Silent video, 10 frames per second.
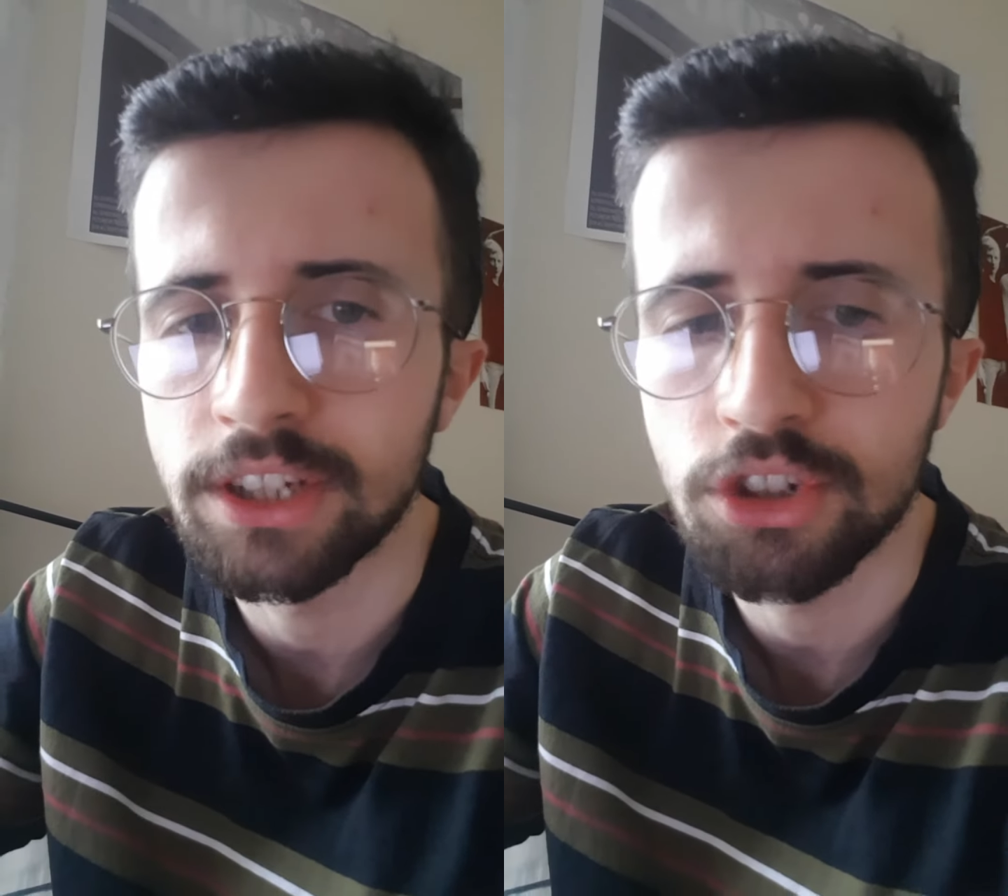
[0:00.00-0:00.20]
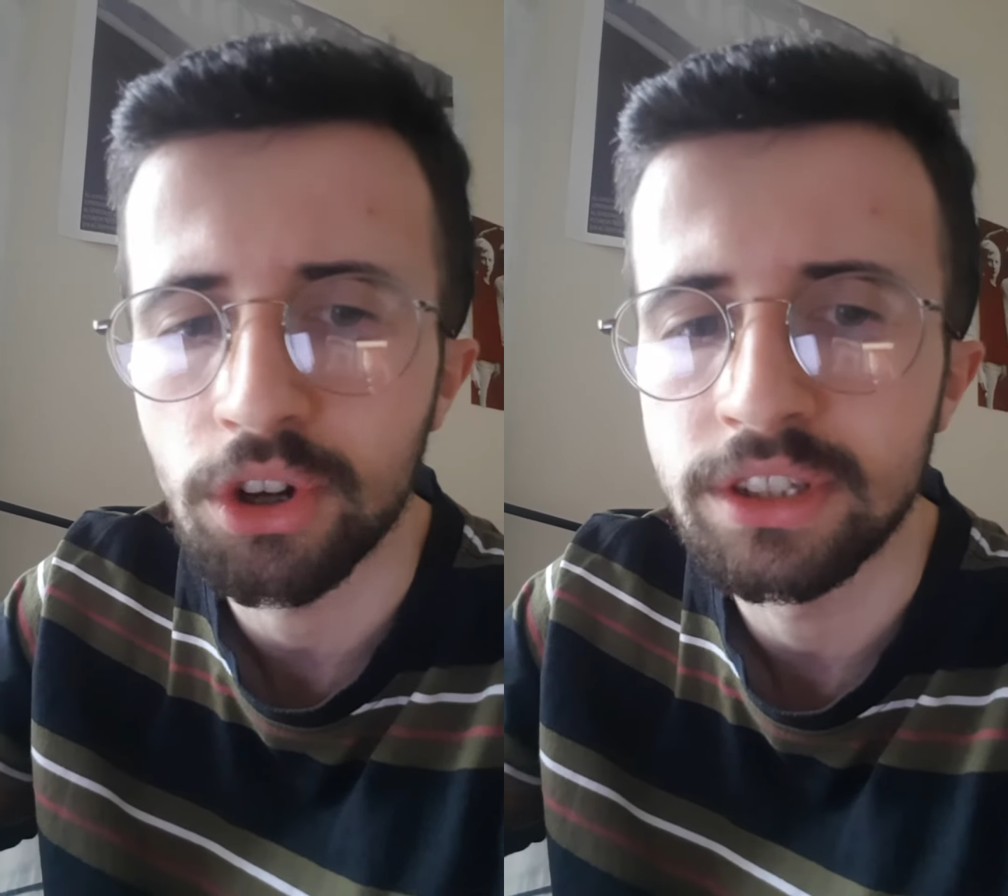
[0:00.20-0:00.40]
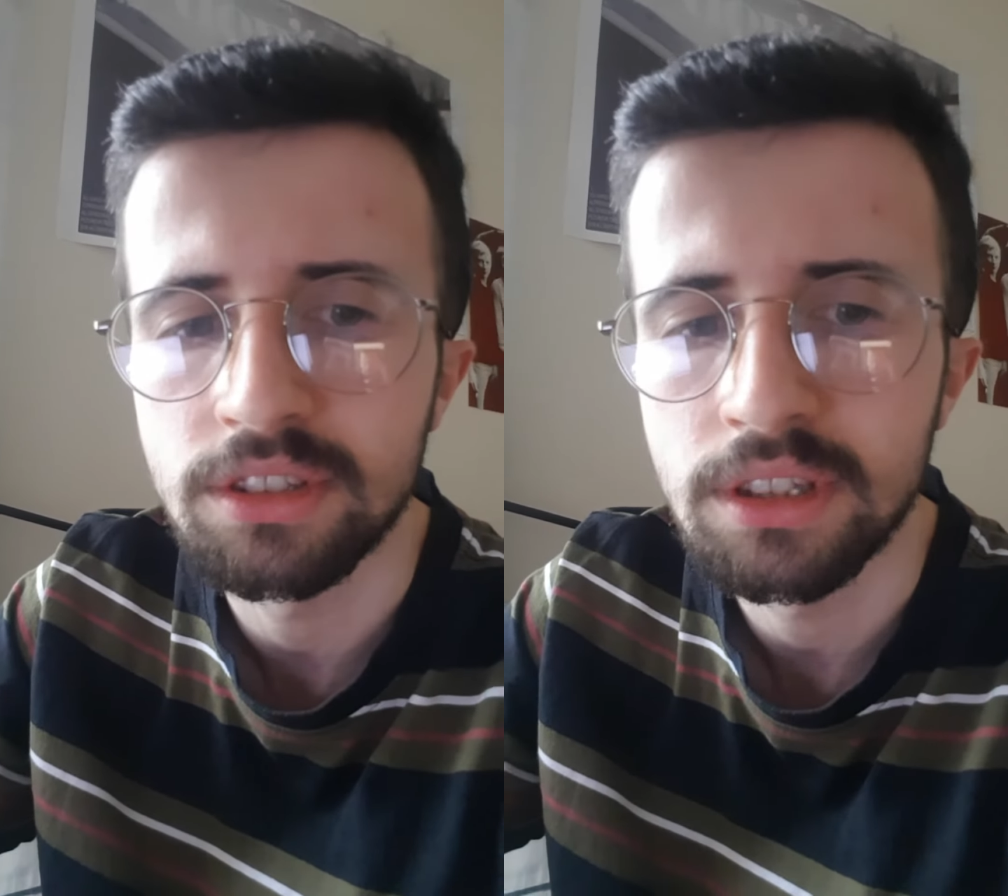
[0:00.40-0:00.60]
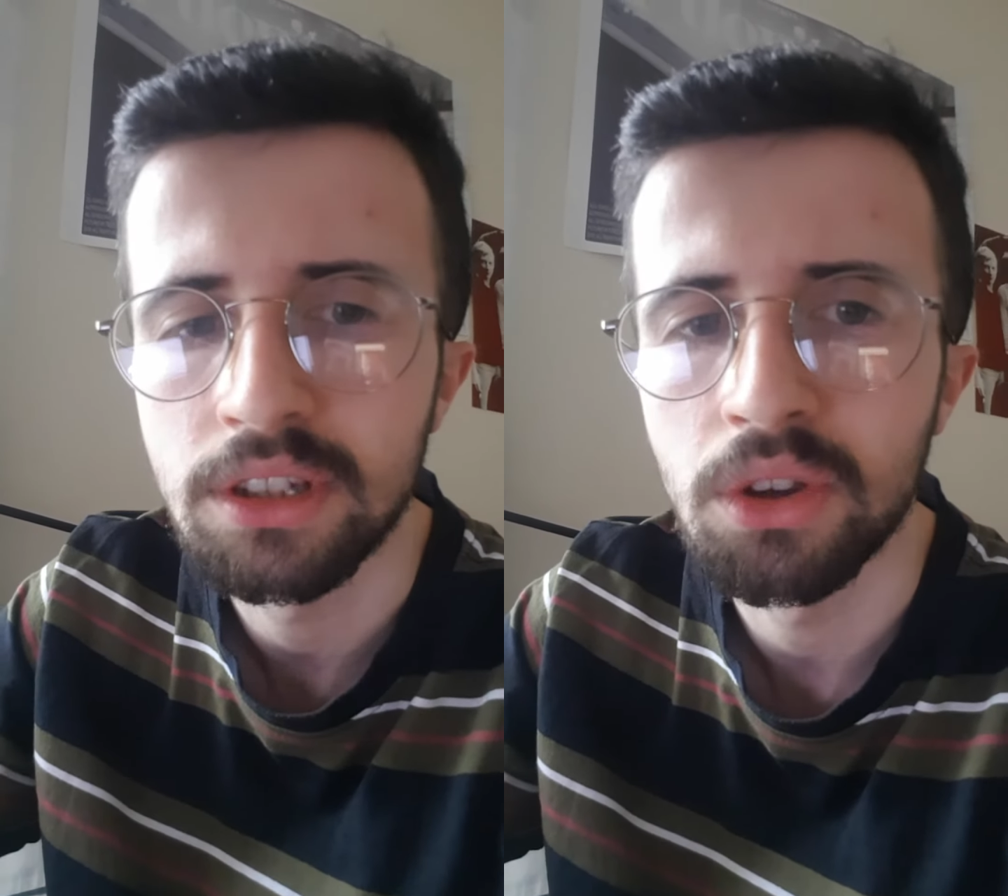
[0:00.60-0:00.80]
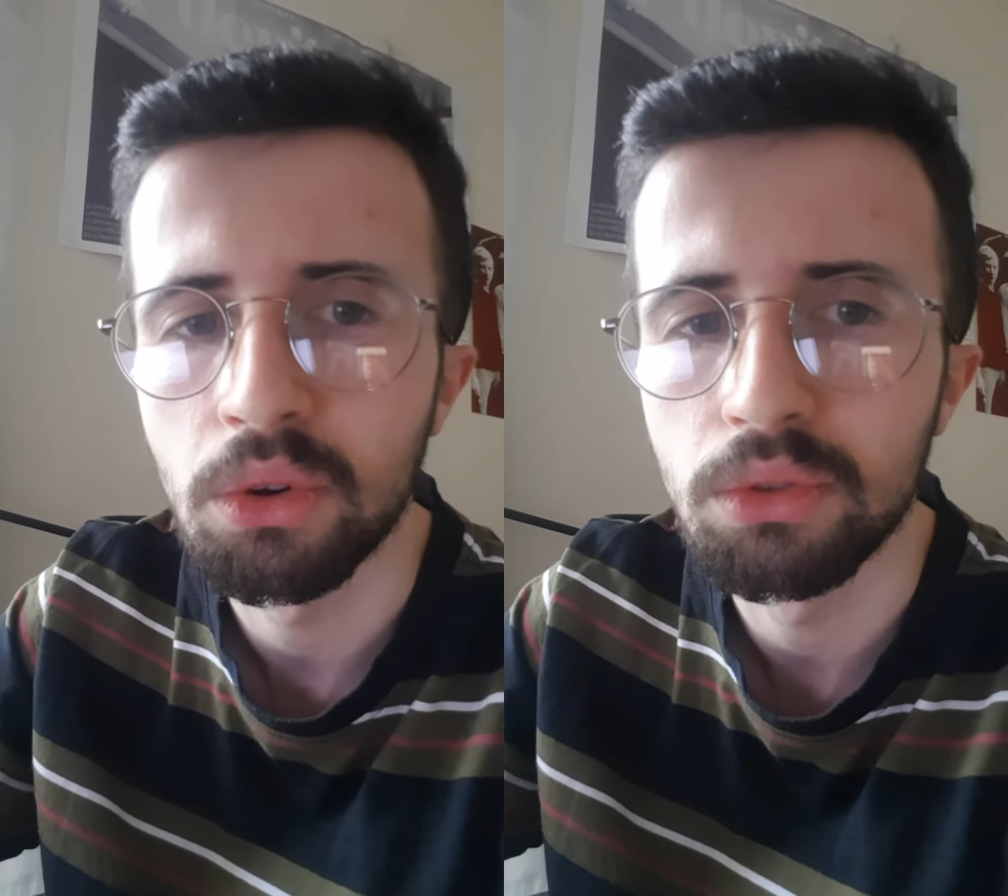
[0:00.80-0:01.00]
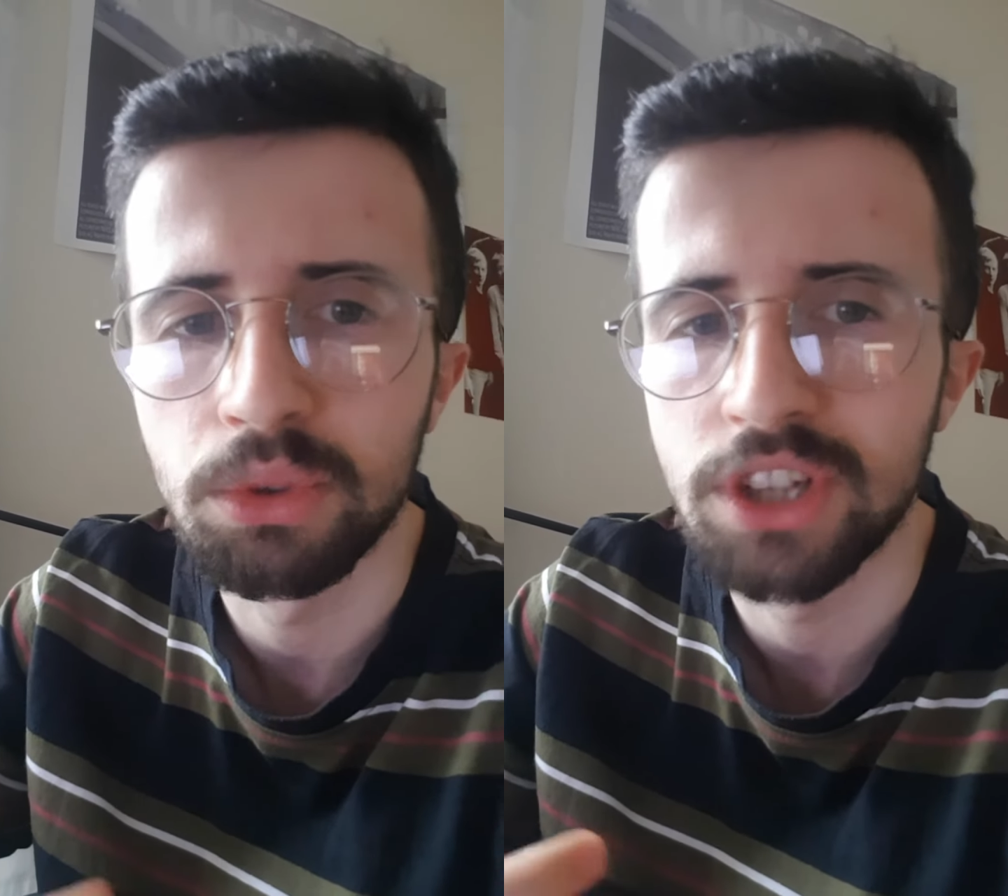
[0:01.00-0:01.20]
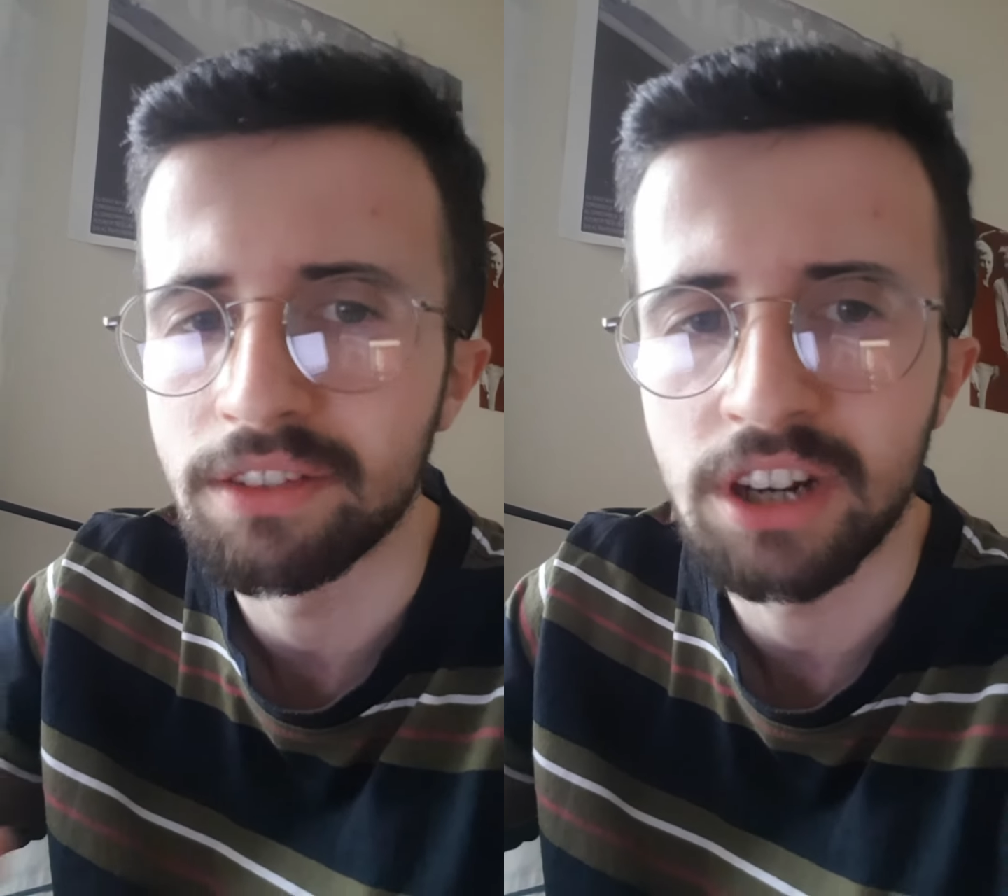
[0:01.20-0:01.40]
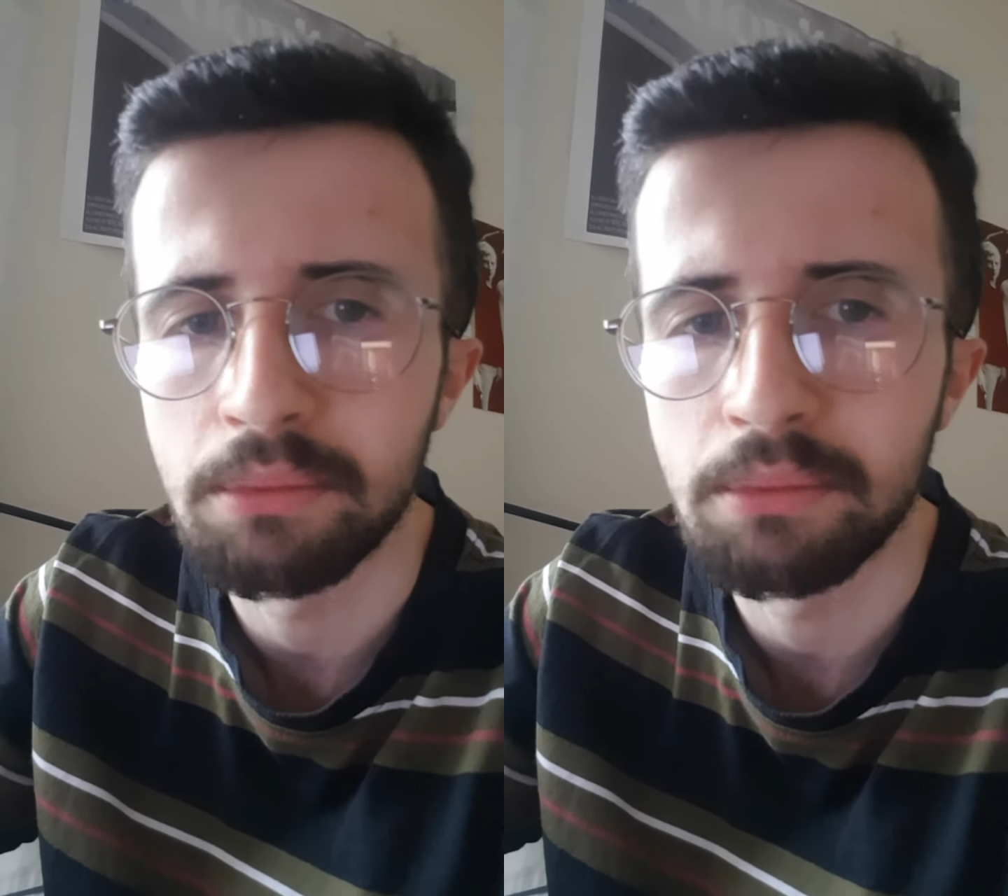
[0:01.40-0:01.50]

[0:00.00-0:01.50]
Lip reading: choice, whichever I